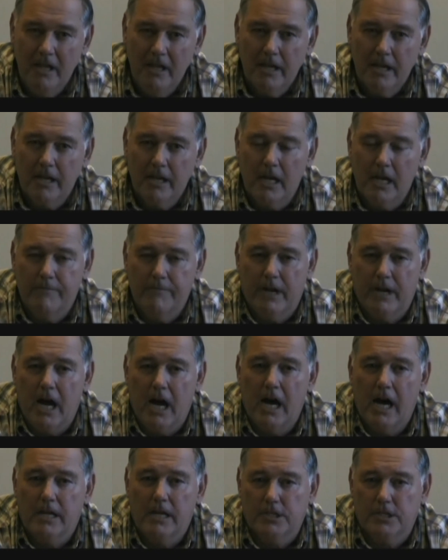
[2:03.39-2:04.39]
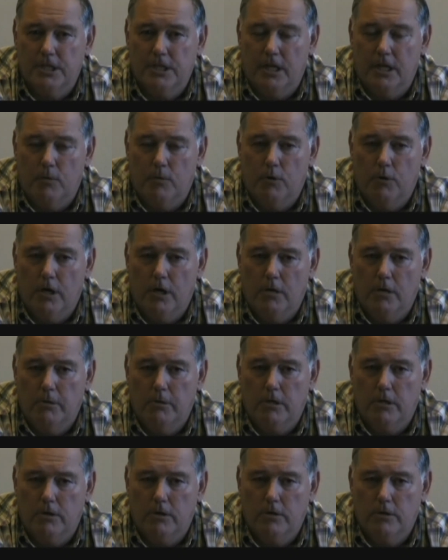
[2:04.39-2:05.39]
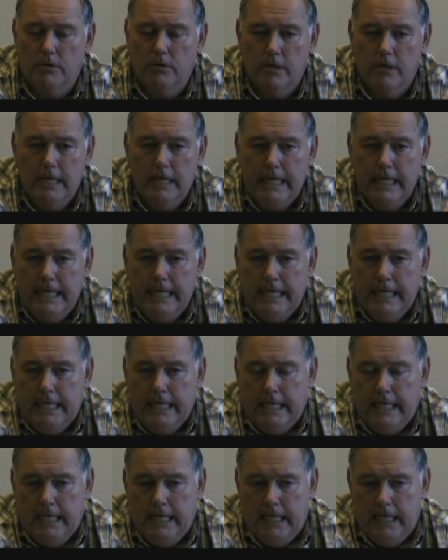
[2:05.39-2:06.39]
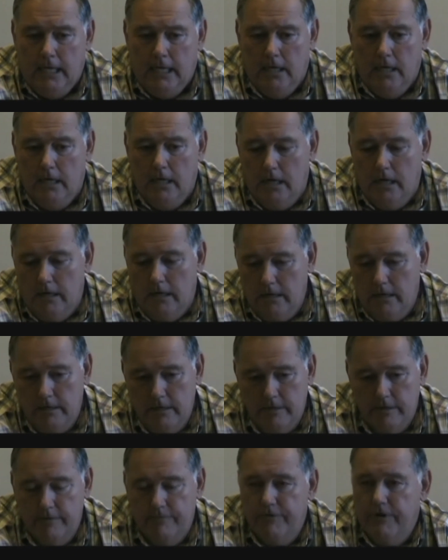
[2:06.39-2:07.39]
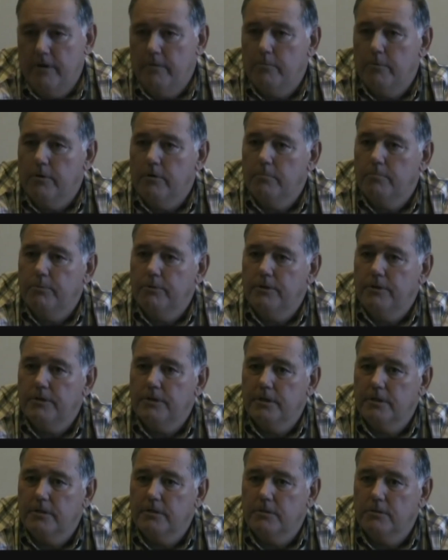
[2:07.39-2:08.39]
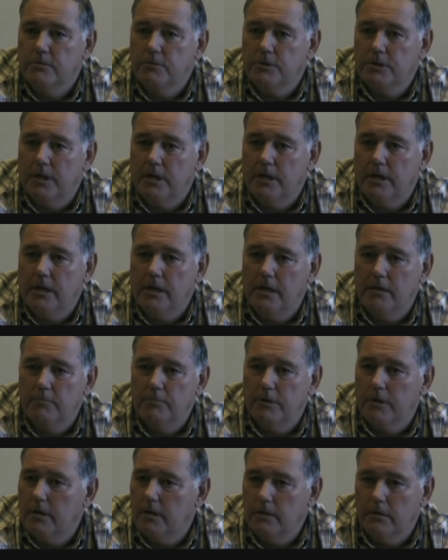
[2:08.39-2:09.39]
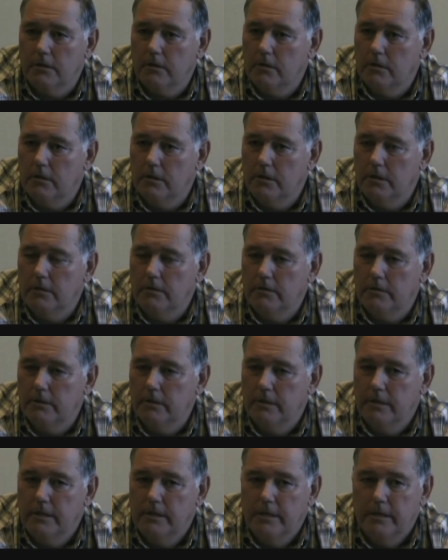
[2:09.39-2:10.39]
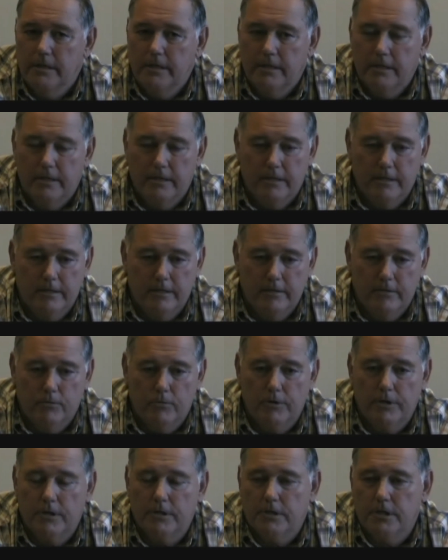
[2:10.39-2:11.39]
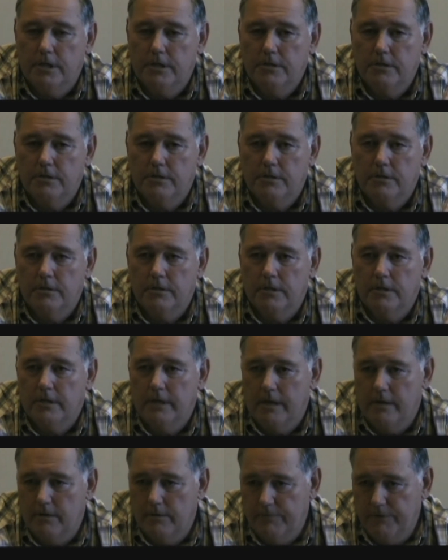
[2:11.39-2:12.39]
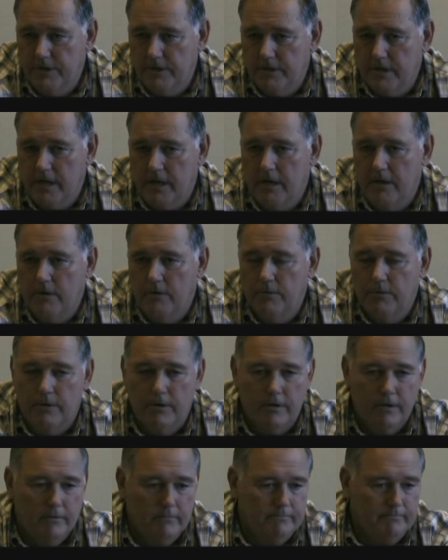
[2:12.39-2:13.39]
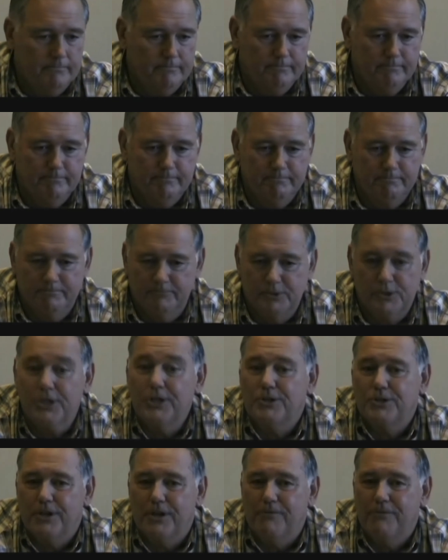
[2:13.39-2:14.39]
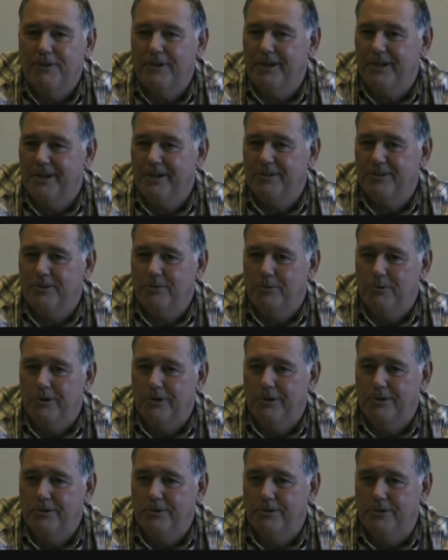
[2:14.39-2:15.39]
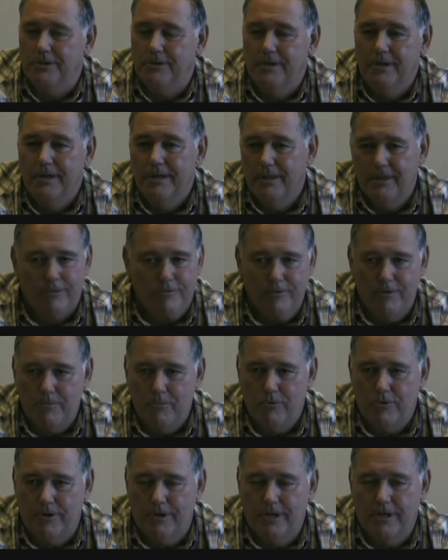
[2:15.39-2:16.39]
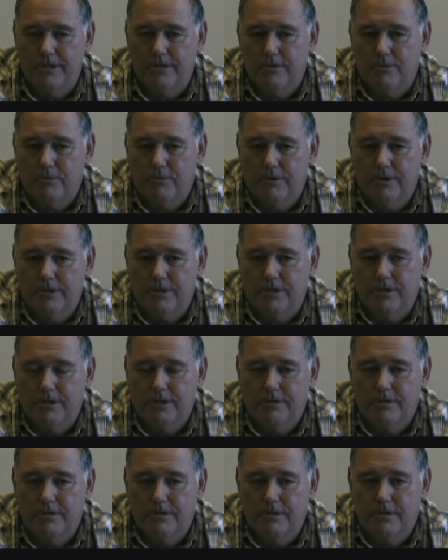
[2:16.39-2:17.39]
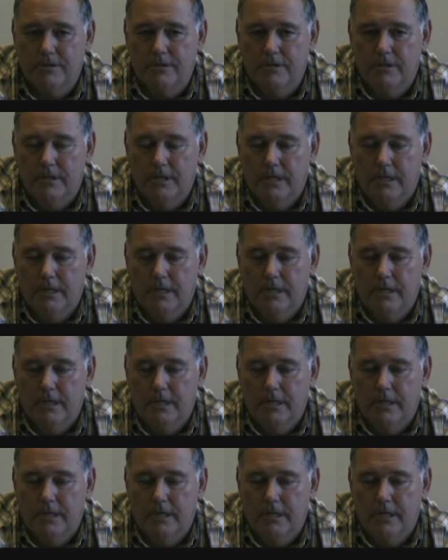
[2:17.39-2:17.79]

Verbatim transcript: Kind of an odyssey in a way, because the Freedom Bird put us into Saigon. We got a little orientation, and down to Vung Tau on a C7, I guess it was, and 3 more days of orientation. And